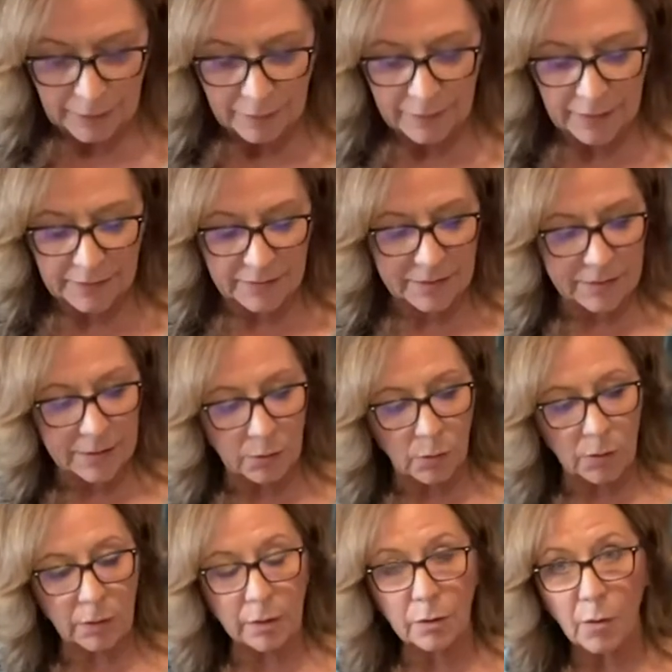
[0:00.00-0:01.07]
That's still a
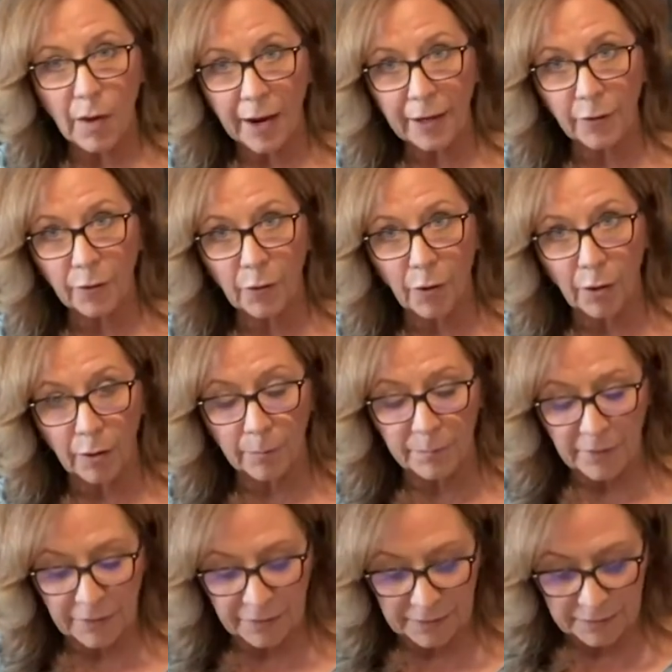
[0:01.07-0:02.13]
little higher carb
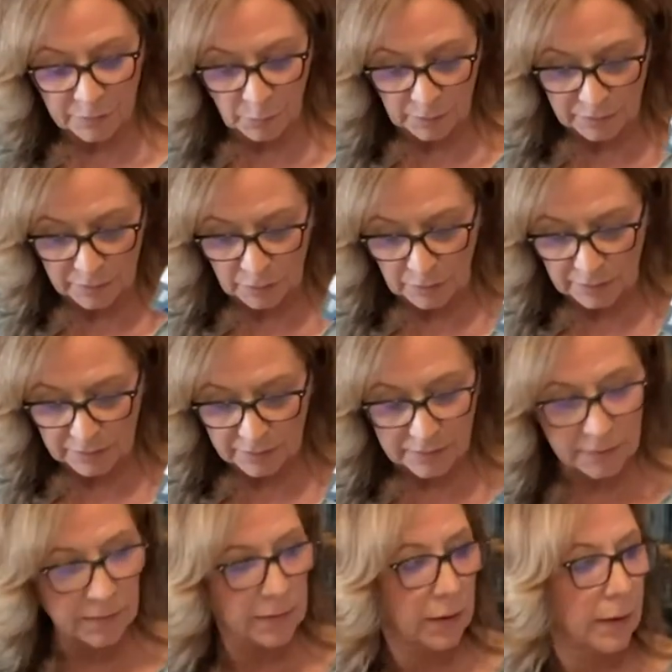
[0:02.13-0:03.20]
than this one. So
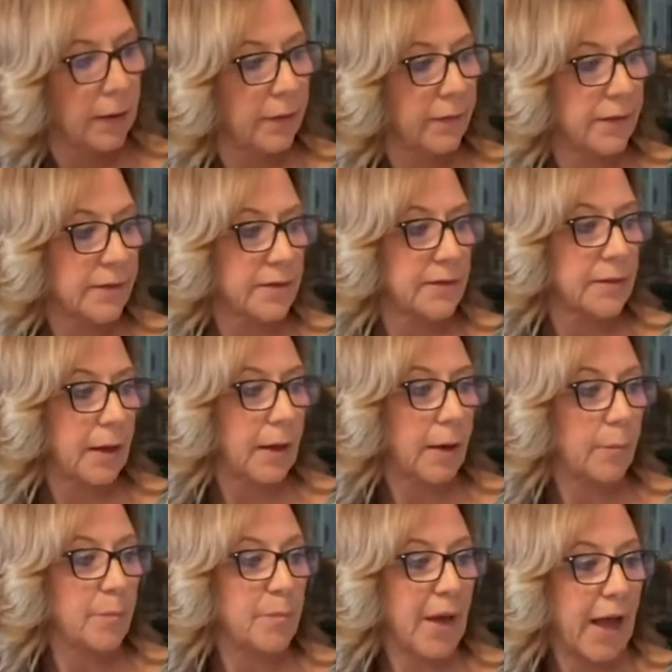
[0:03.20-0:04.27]
this
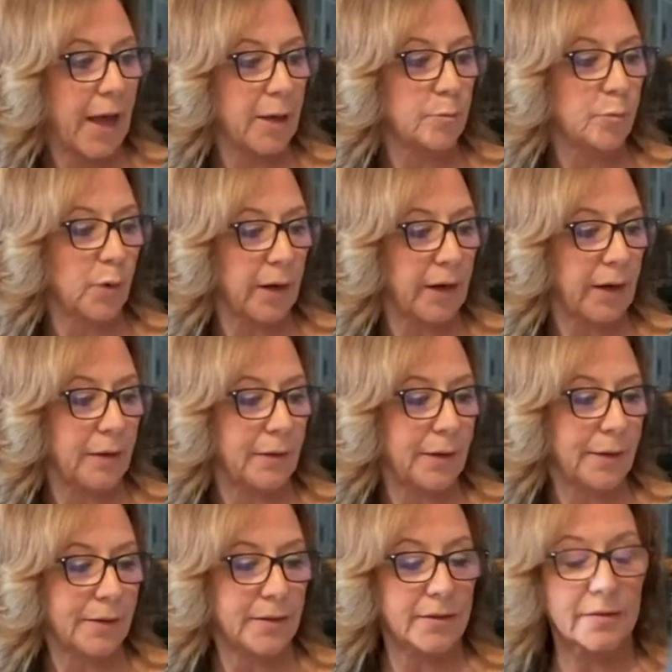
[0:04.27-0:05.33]
bad brand
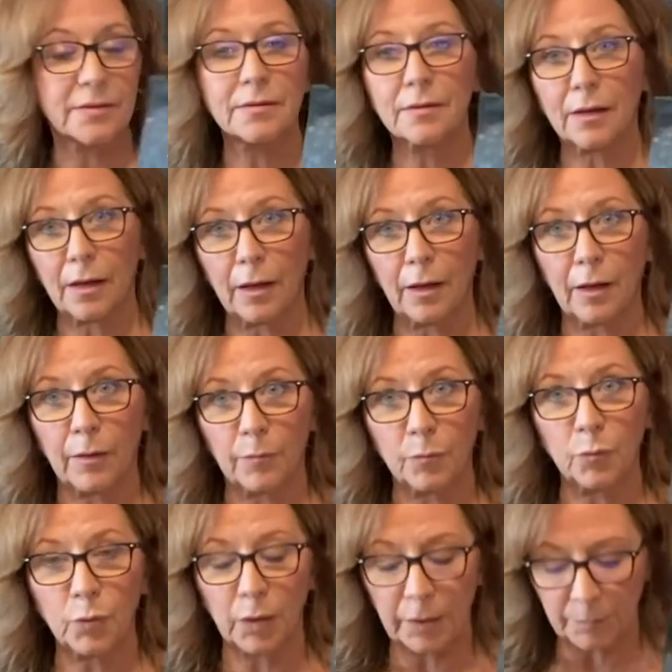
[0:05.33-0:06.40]
is a
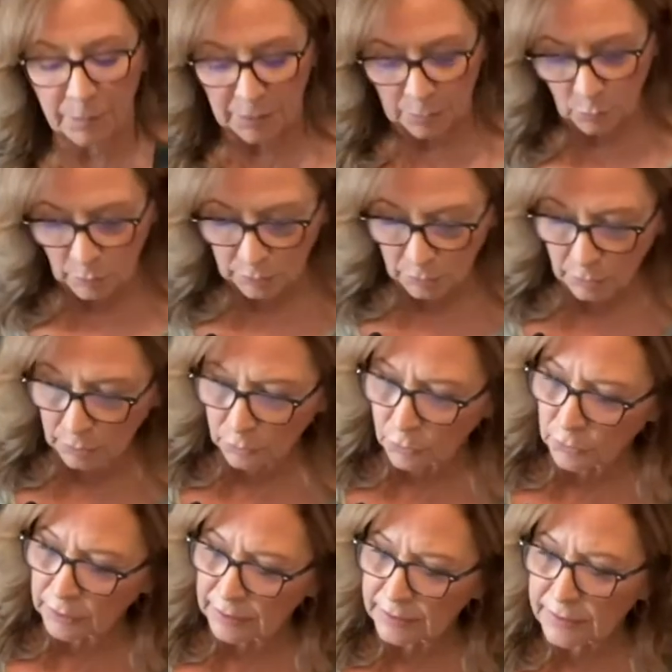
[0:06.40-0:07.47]
really big winner on
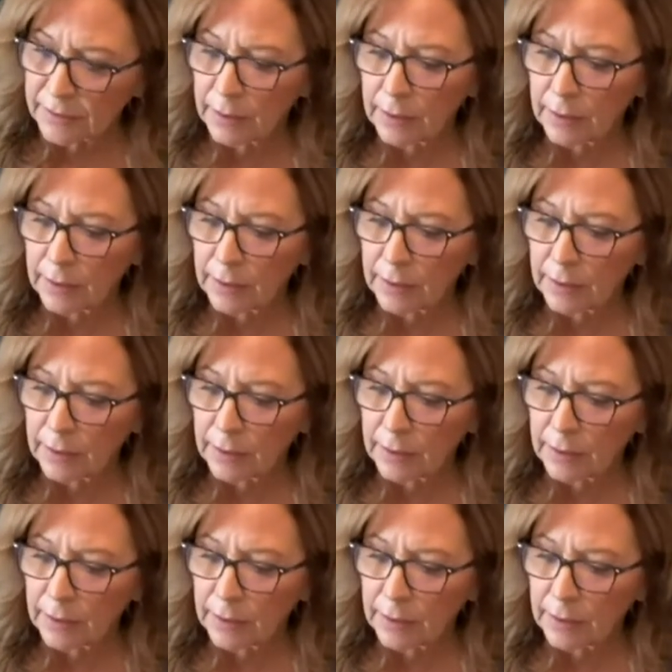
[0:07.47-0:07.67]
cookies.